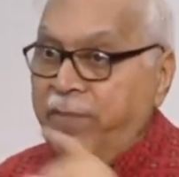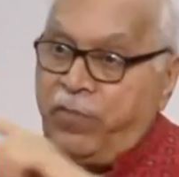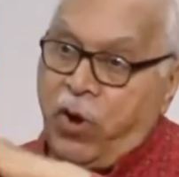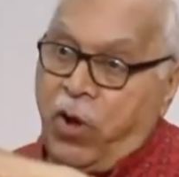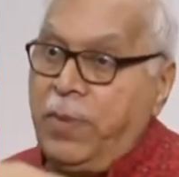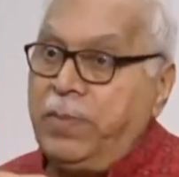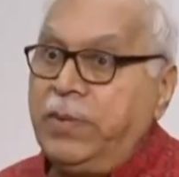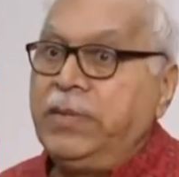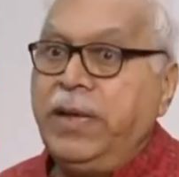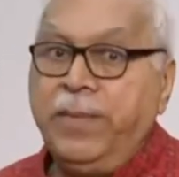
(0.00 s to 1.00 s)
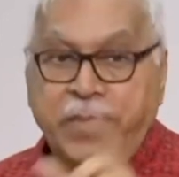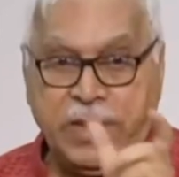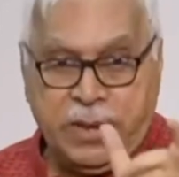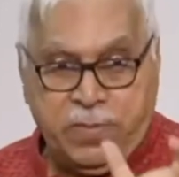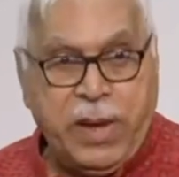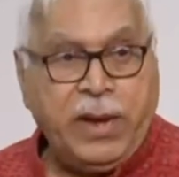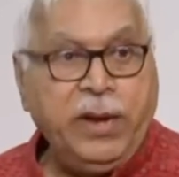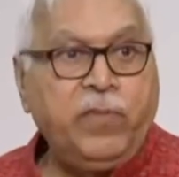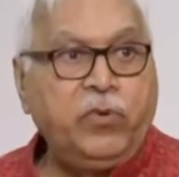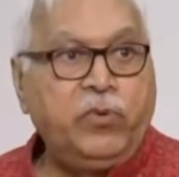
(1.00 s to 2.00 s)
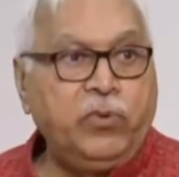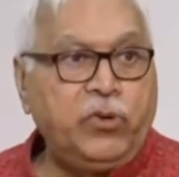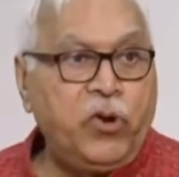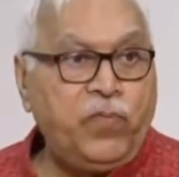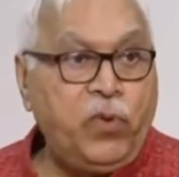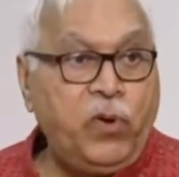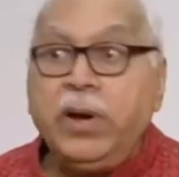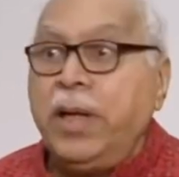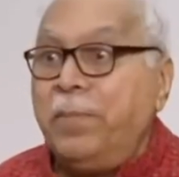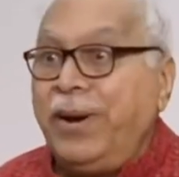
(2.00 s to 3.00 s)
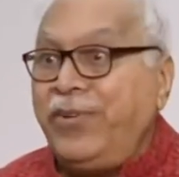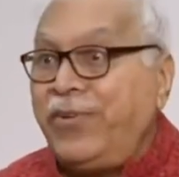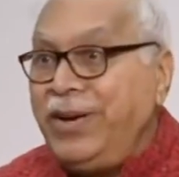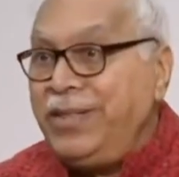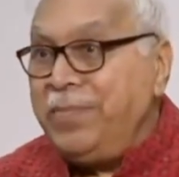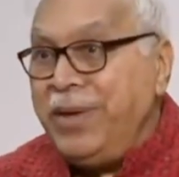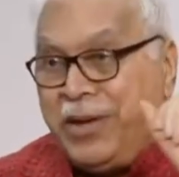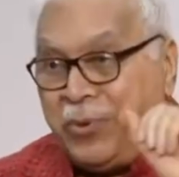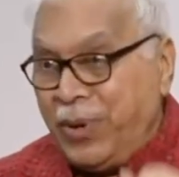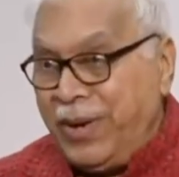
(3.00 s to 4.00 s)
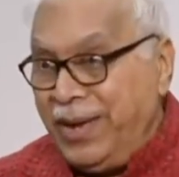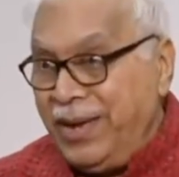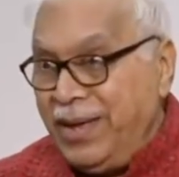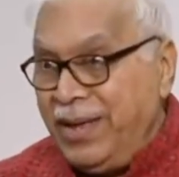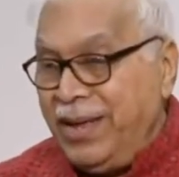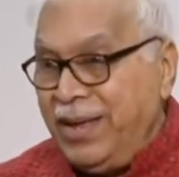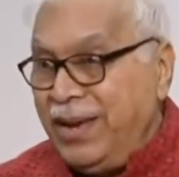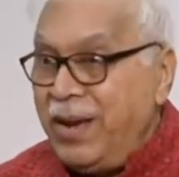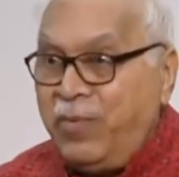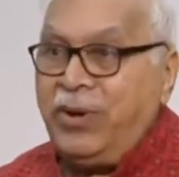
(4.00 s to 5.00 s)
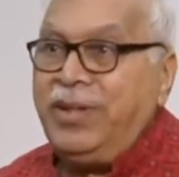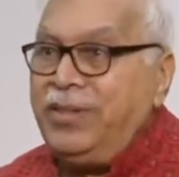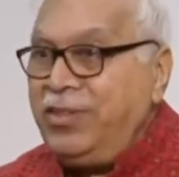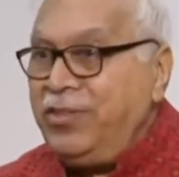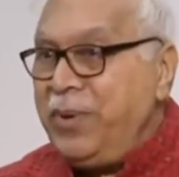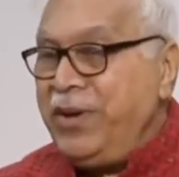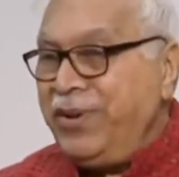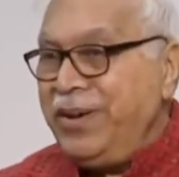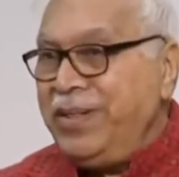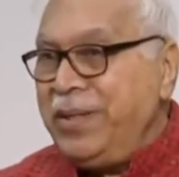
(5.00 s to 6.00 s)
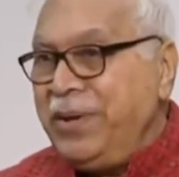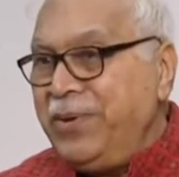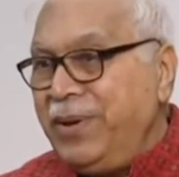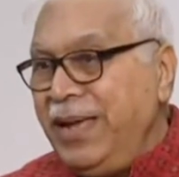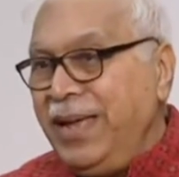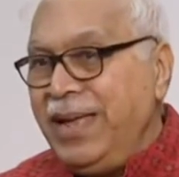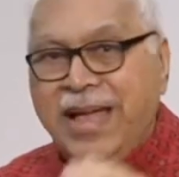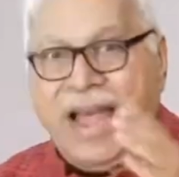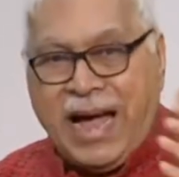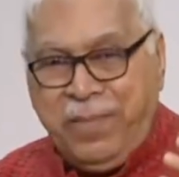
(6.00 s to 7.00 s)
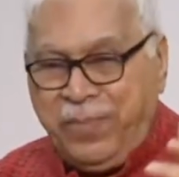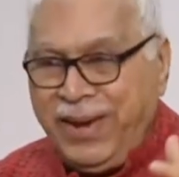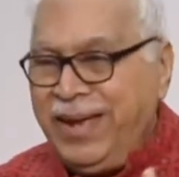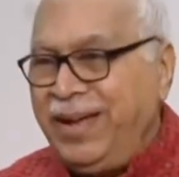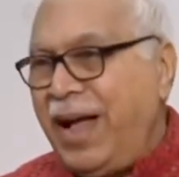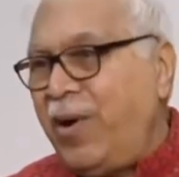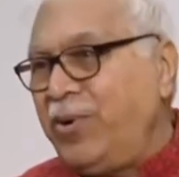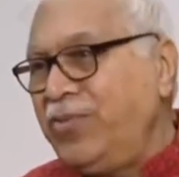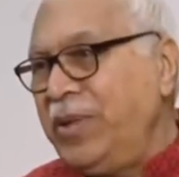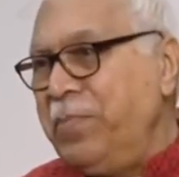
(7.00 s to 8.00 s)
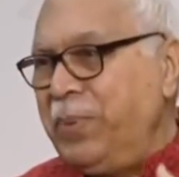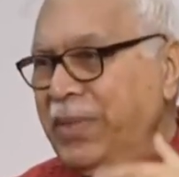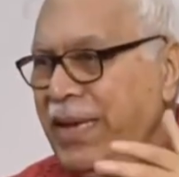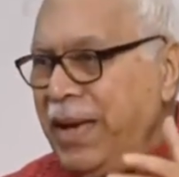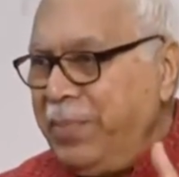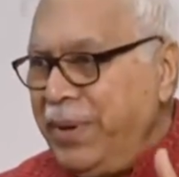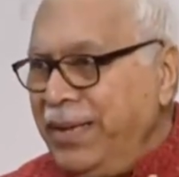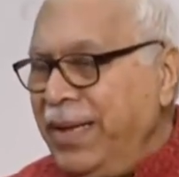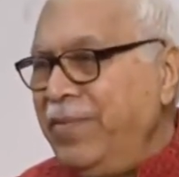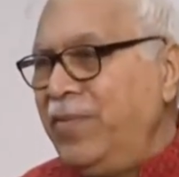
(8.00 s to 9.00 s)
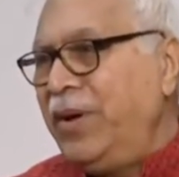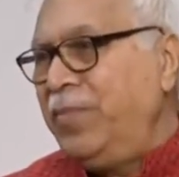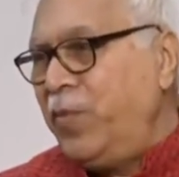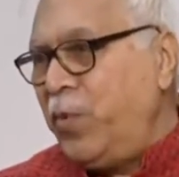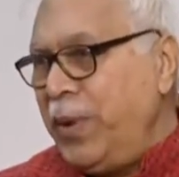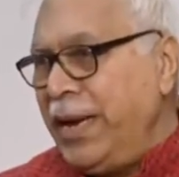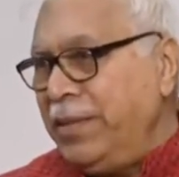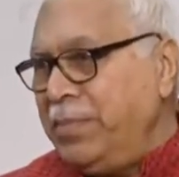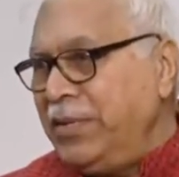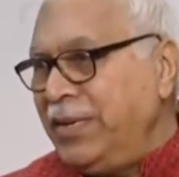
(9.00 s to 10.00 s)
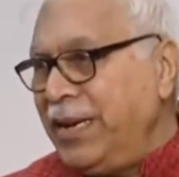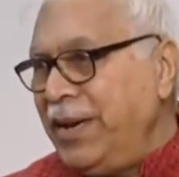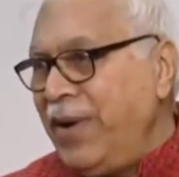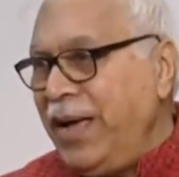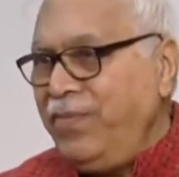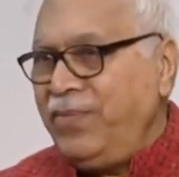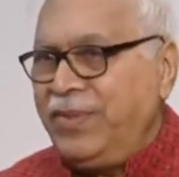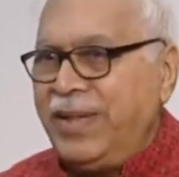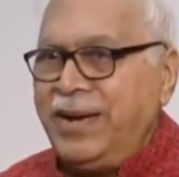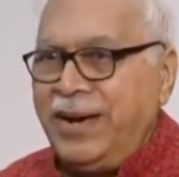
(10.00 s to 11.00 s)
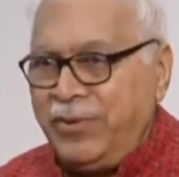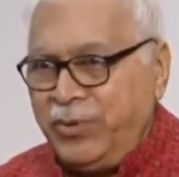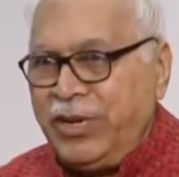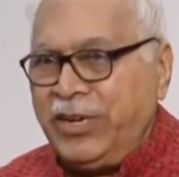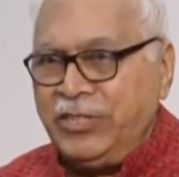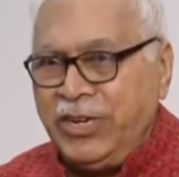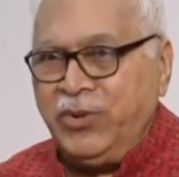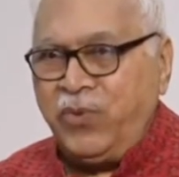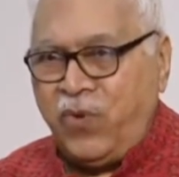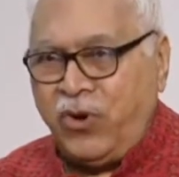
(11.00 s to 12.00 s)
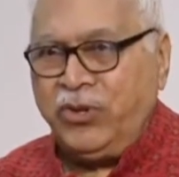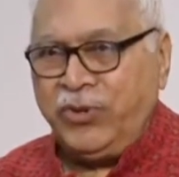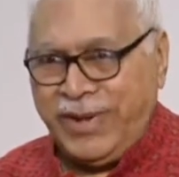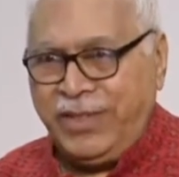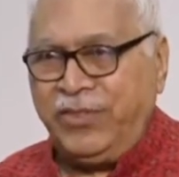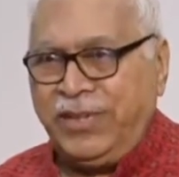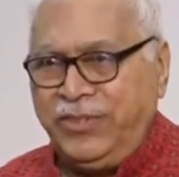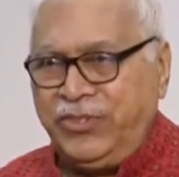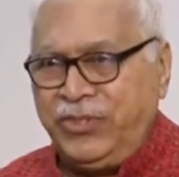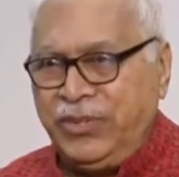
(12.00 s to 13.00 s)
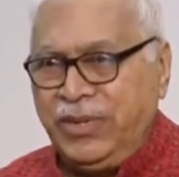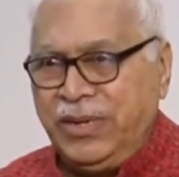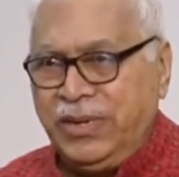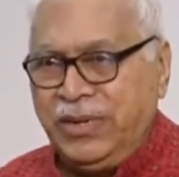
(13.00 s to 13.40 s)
They're from among them, marry two, three, or four, but treat them equally. Now, what does this mean, treat them equally? I bring out of sympathy, I bring a woman as my second wife, send her to the kitchen to wash utensils.